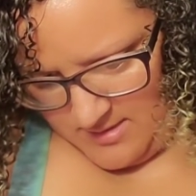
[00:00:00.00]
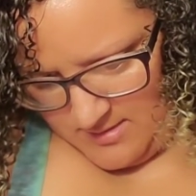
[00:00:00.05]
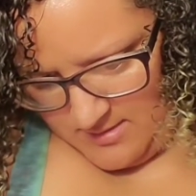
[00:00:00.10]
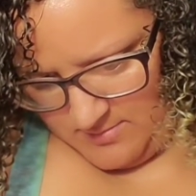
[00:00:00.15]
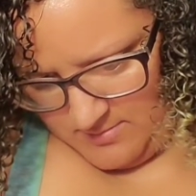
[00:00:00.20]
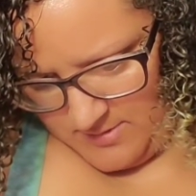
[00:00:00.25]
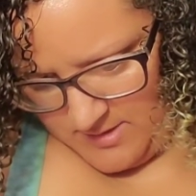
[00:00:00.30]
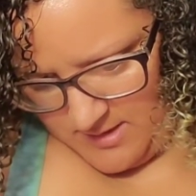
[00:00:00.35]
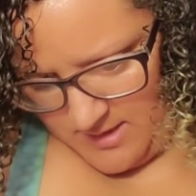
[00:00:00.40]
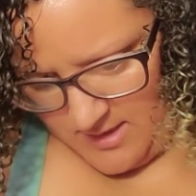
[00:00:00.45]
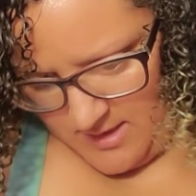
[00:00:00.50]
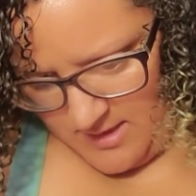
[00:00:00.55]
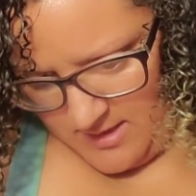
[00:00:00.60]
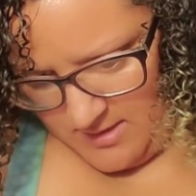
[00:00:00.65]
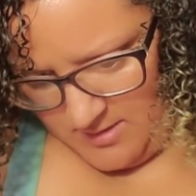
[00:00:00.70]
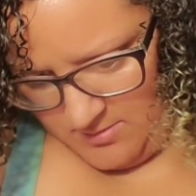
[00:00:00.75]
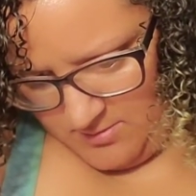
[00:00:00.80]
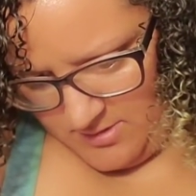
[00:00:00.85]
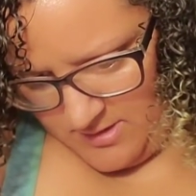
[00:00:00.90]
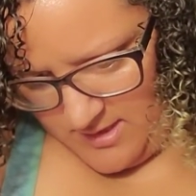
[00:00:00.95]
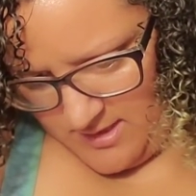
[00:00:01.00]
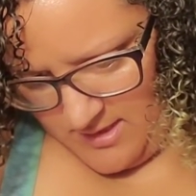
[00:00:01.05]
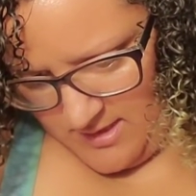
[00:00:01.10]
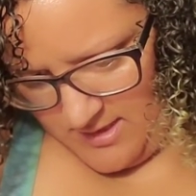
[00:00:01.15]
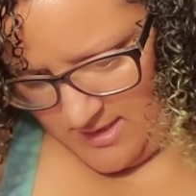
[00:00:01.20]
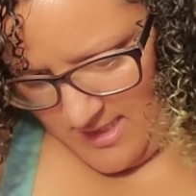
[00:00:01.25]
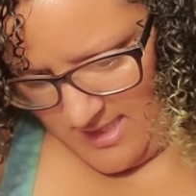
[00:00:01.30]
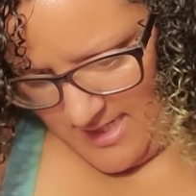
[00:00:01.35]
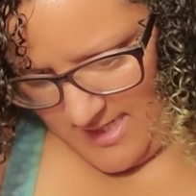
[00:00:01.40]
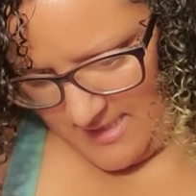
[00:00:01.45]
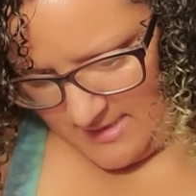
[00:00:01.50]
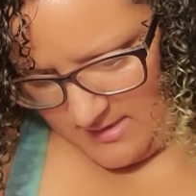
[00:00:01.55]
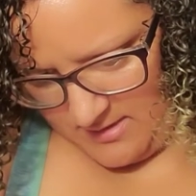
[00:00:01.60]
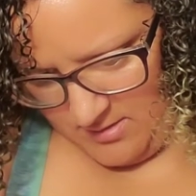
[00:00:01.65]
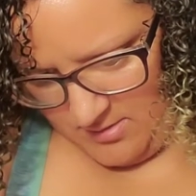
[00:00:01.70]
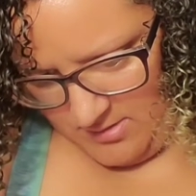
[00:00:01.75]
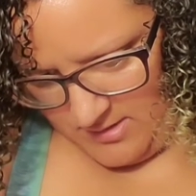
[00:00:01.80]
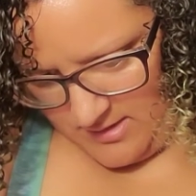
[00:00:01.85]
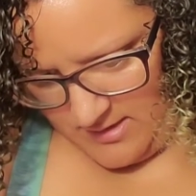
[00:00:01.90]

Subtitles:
So I'm just kind of using that so it